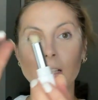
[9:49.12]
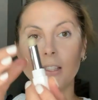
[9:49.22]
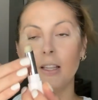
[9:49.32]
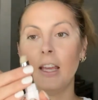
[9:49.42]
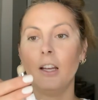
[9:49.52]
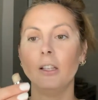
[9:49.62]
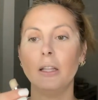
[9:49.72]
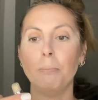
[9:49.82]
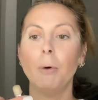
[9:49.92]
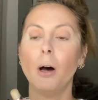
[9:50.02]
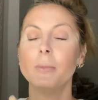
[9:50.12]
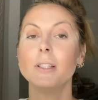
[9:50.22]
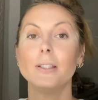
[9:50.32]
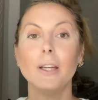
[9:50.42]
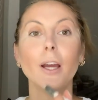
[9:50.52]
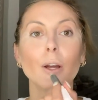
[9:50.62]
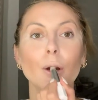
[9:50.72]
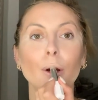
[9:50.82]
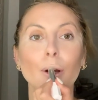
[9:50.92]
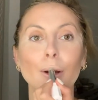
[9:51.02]
it's in a lip balm
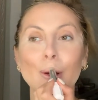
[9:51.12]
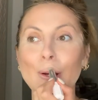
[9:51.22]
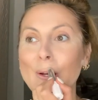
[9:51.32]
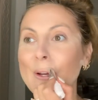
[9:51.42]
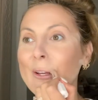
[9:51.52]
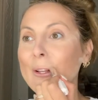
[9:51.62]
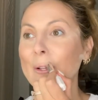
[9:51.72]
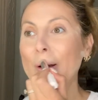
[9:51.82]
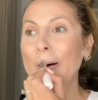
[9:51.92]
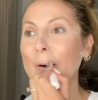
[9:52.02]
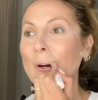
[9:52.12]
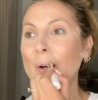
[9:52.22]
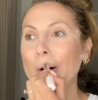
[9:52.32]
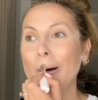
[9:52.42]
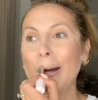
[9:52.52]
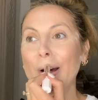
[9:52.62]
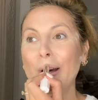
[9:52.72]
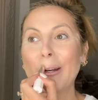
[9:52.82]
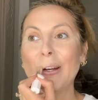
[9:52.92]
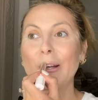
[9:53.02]
stick. So I go
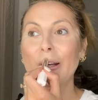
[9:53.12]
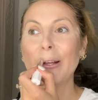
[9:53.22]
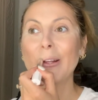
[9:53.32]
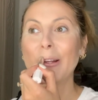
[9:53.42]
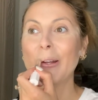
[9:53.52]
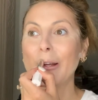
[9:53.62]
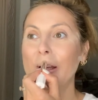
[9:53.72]
ahead and just,